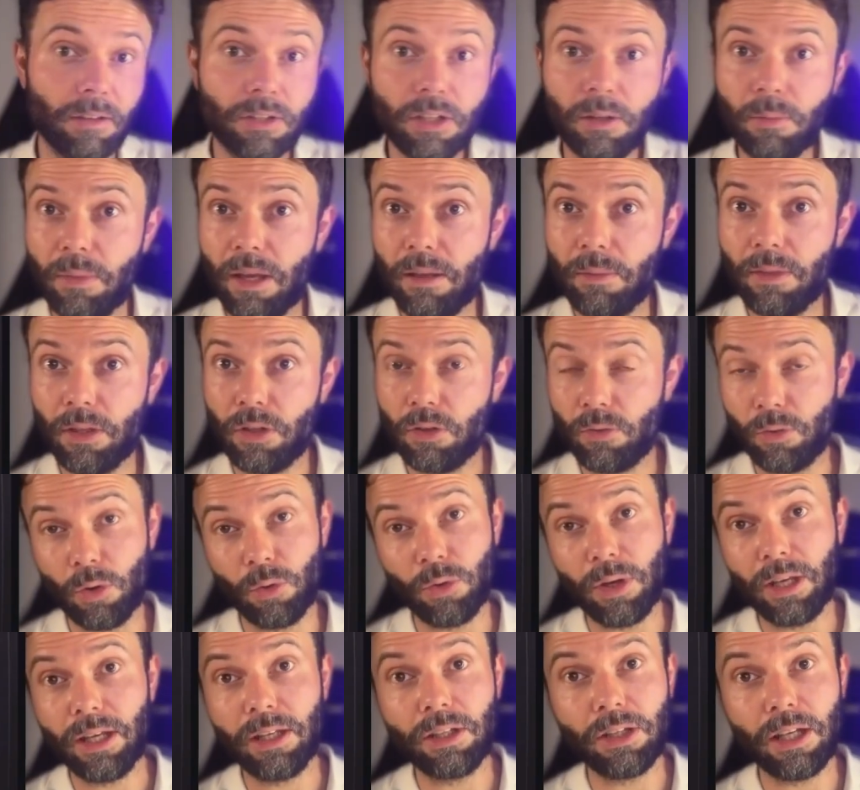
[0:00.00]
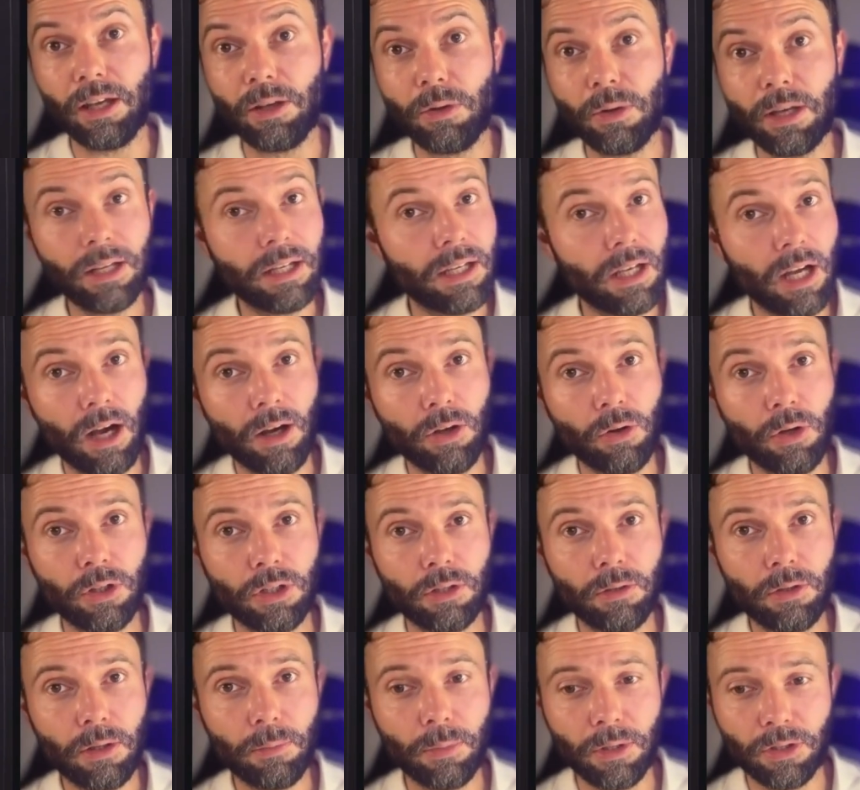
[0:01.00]
So maybe you've already generated
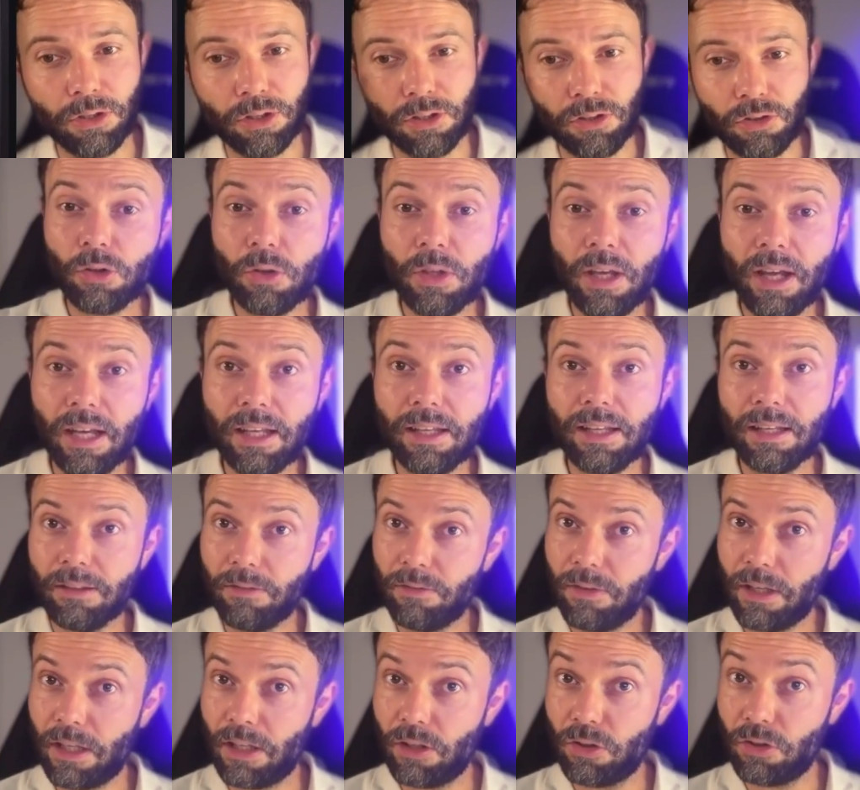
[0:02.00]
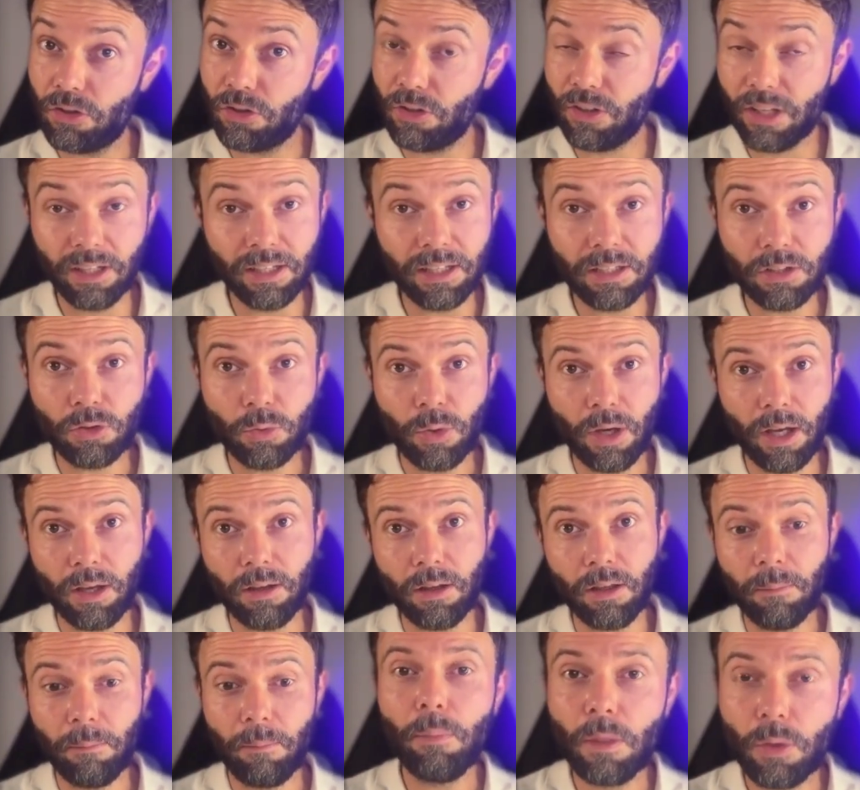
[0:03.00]
hundreds of images you like and videos you like as well,
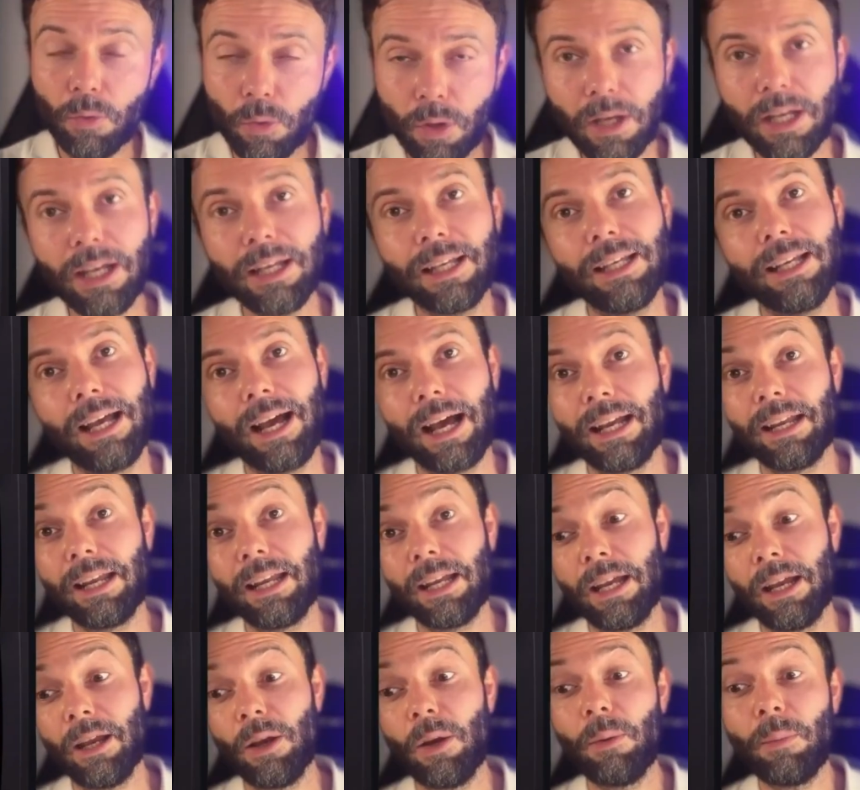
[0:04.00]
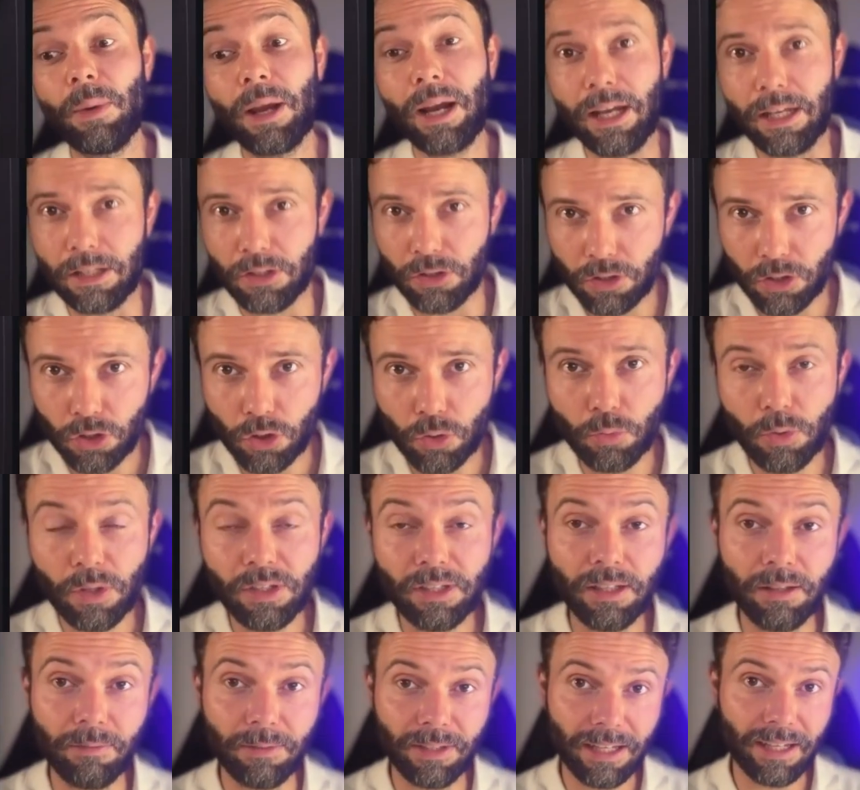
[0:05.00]
but what exactly are you planning to do
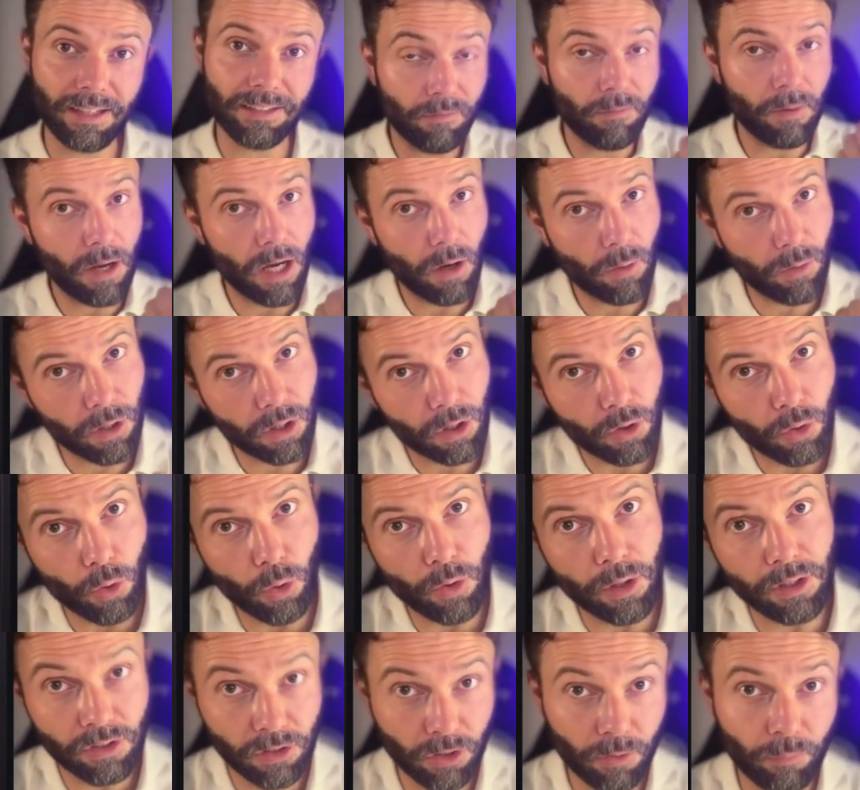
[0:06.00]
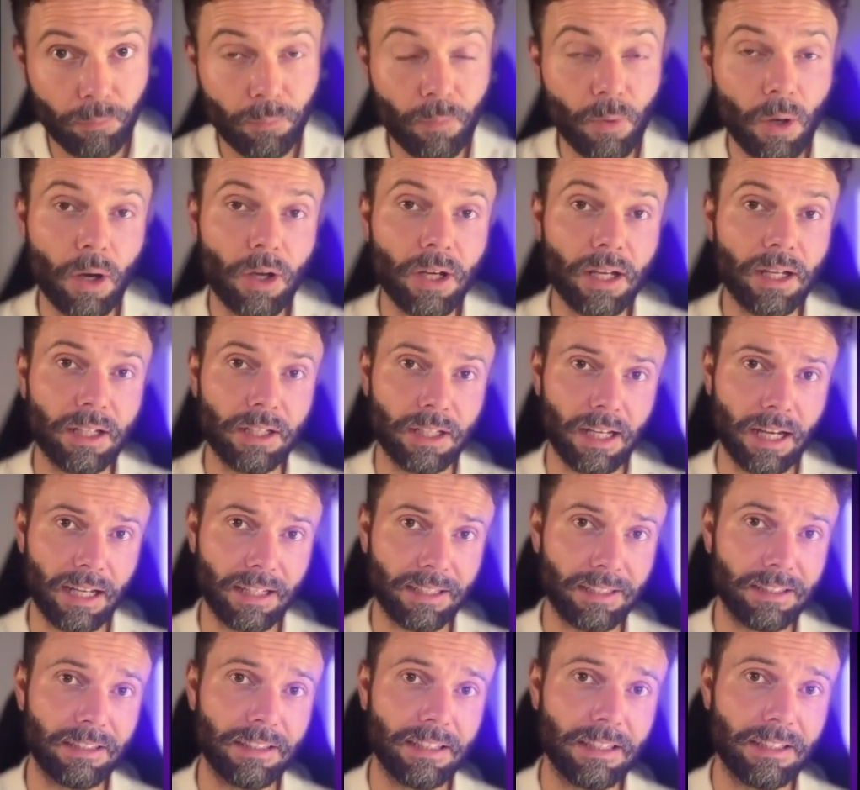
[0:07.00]
with them next? How are you going to
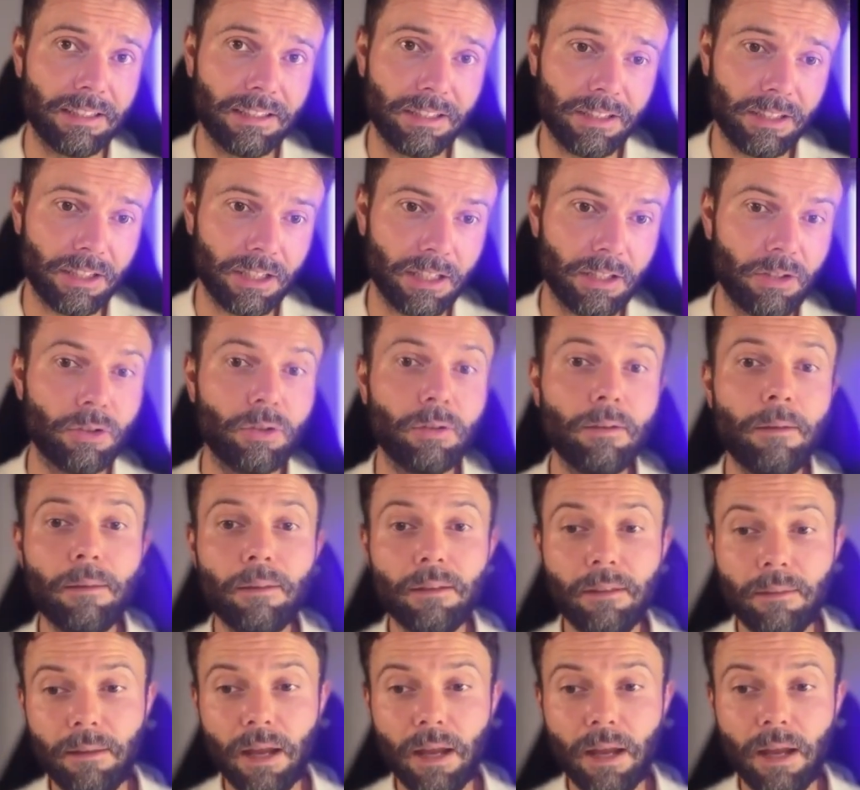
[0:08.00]
monetize this skill?